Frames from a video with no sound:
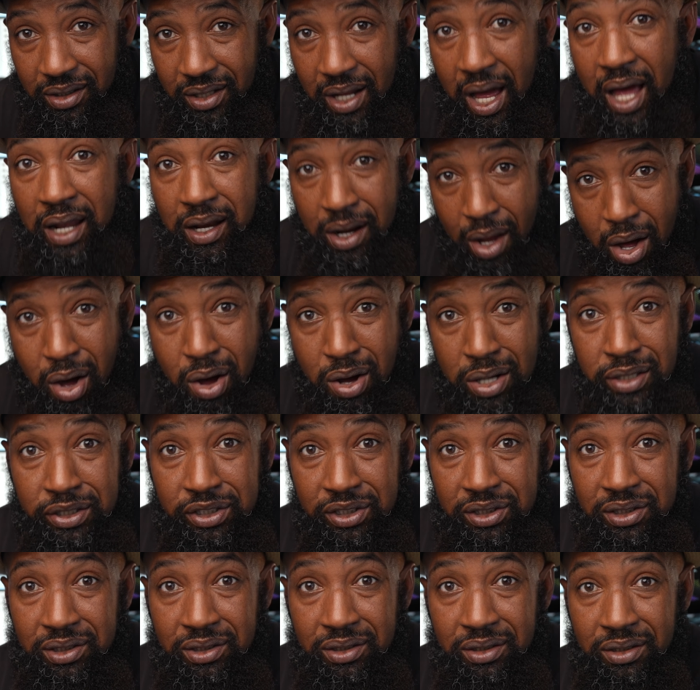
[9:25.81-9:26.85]
I
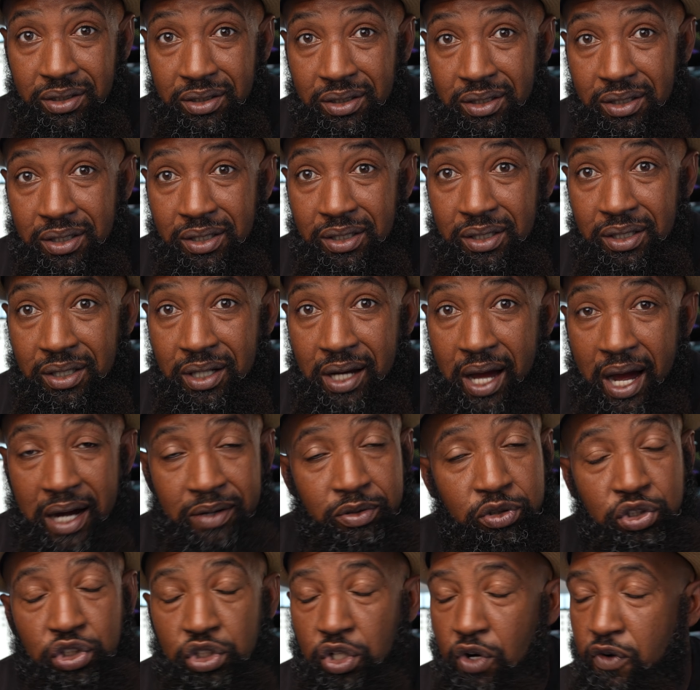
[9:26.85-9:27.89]
lost. I
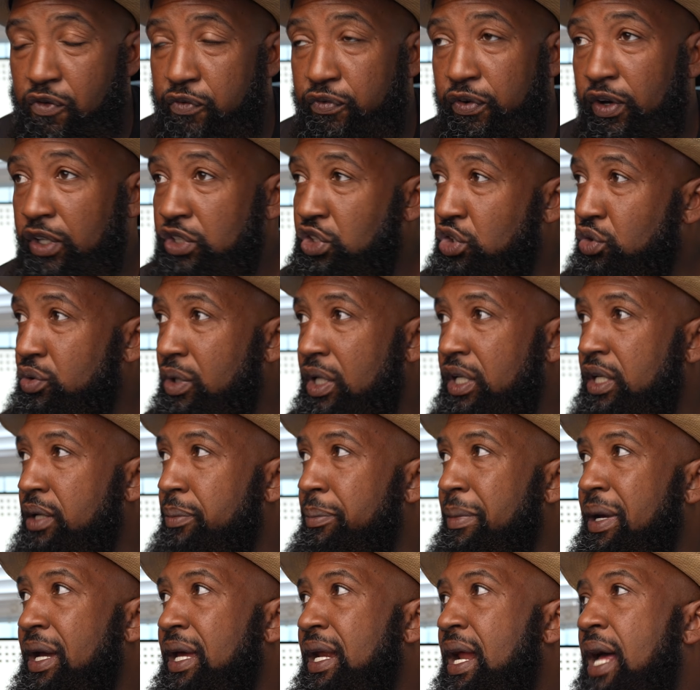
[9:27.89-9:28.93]
was so frustrated,
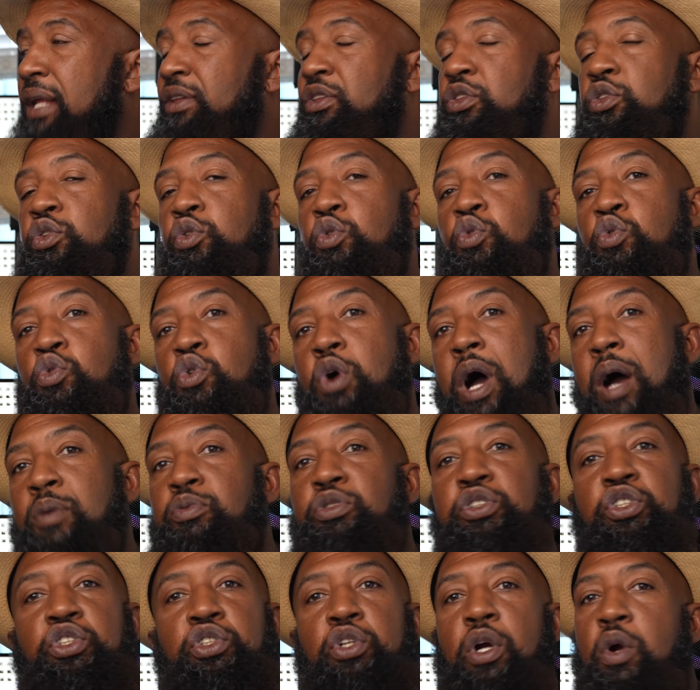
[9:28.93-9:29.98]
man. I threw, I
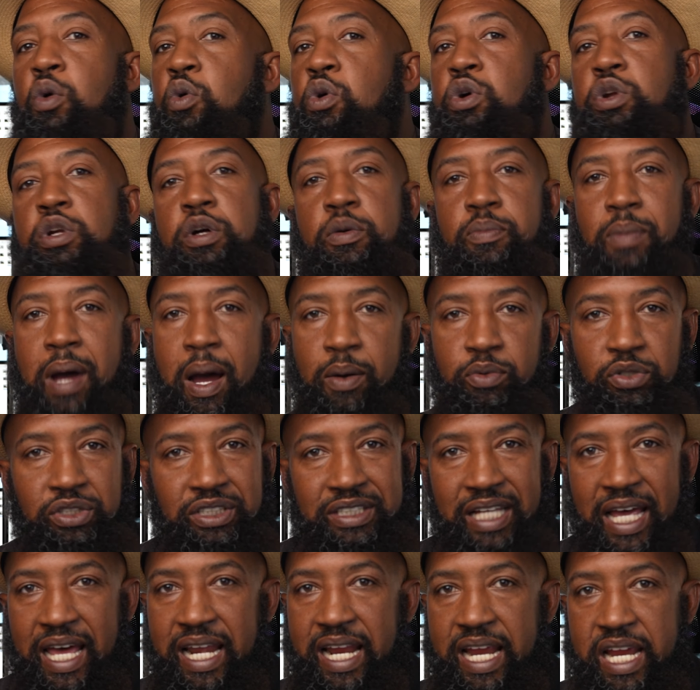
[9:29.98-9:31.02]
was throwing them. I was
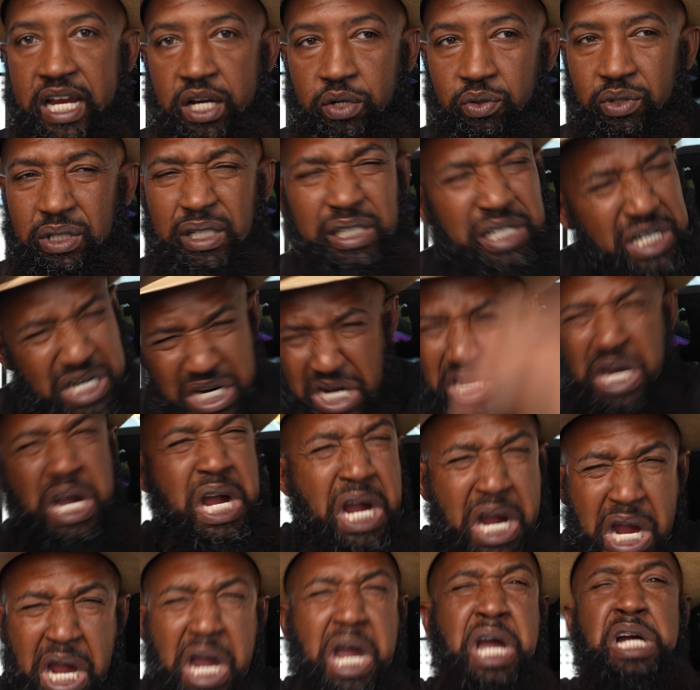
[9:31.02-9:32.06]
that angry.
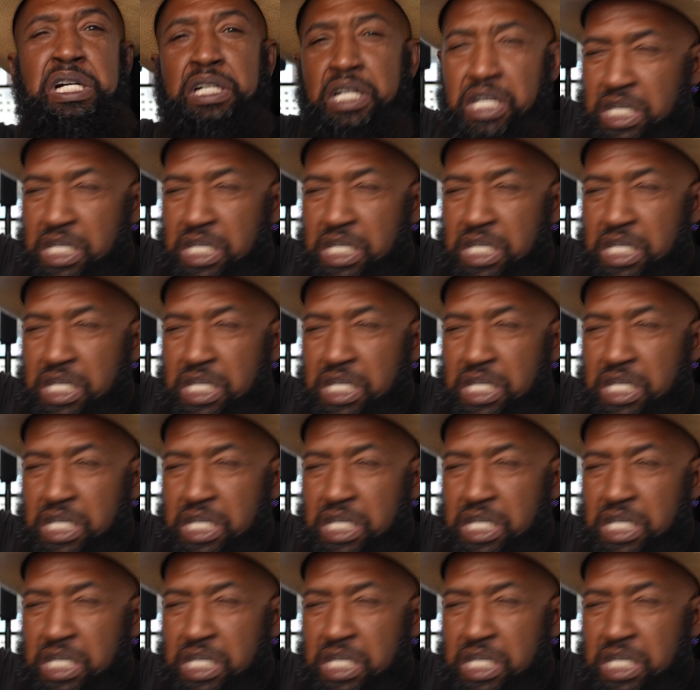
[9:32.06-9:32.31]
Ah!